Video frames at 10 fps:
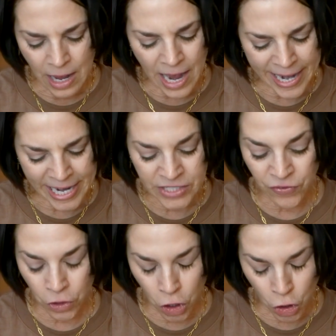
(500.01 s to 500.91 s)
I ask for
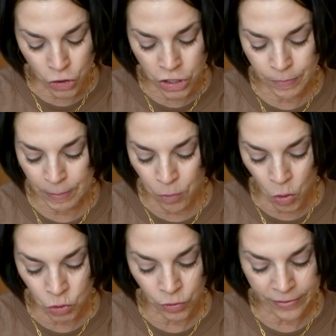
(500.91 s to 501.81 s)
courage to be
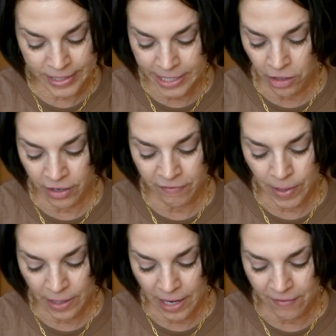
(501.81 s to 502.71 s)
bolder in this area of
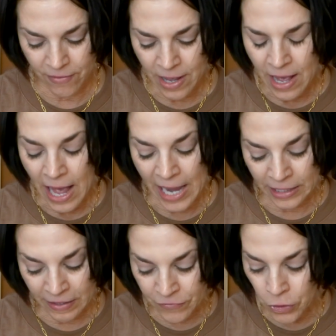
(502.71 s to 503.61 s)
my life. I
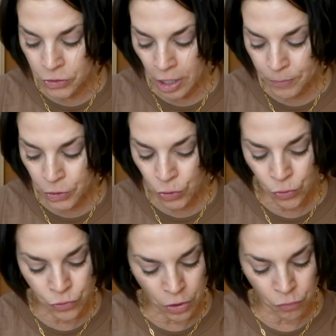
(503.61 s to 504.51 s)
lift those up to you who
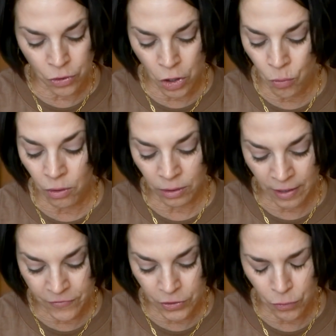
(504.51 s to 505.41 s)
don't know or
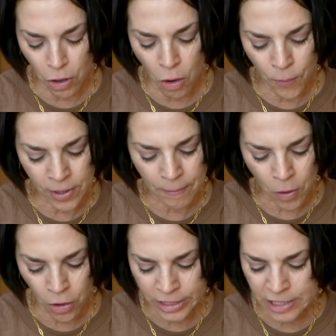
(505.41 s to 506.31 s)
love you. Open up
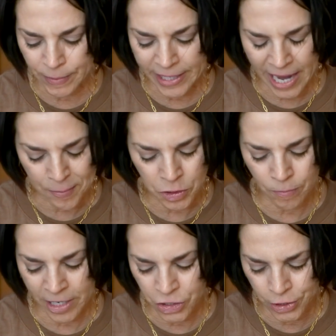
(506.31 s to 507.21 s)
hearts to be captured
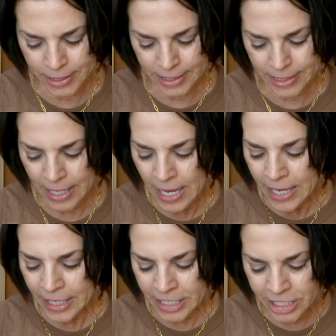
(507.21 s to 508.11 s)
by Jesus.
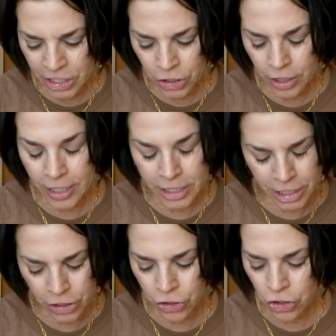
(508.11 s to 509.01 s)
Continue,
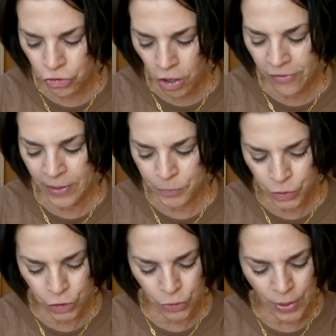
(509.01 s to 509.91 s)
continue to draw them to
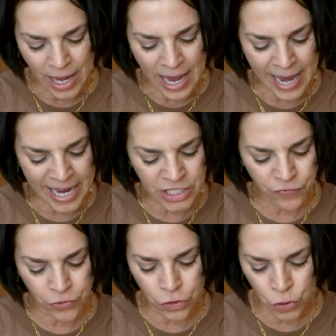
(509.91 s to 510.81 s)
you. I ask
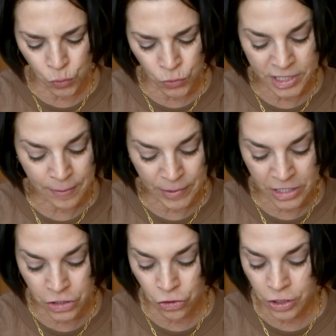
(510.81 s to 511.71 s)
for the tools to
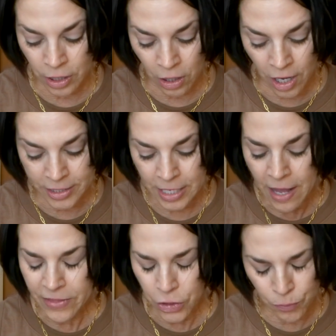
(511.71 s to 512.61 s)
minister to the lost
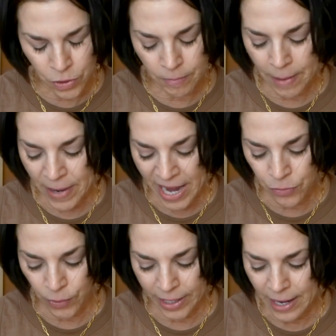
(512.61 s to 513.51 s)
that you put in my
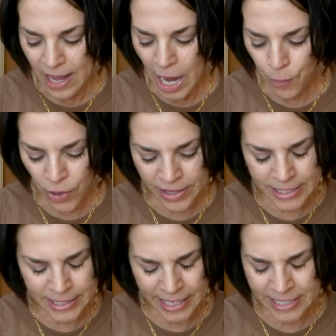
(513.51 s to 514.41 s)
pathway. I pray these
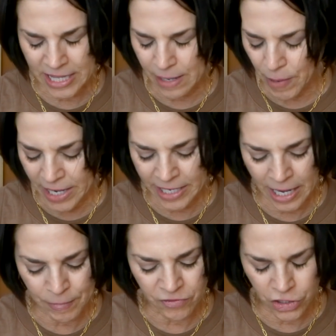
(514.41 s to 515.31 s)
things in the mighty
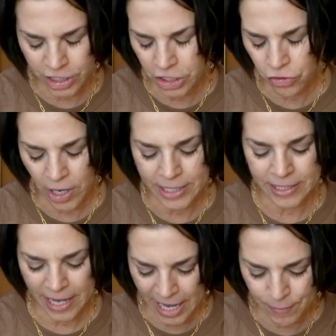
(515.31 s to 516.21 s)
name of Jesus Christ.
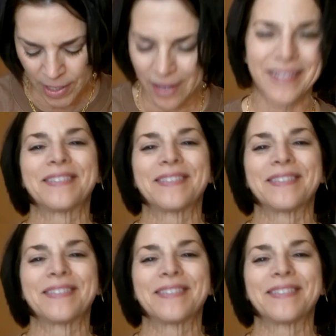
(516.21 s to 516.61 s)
Amen.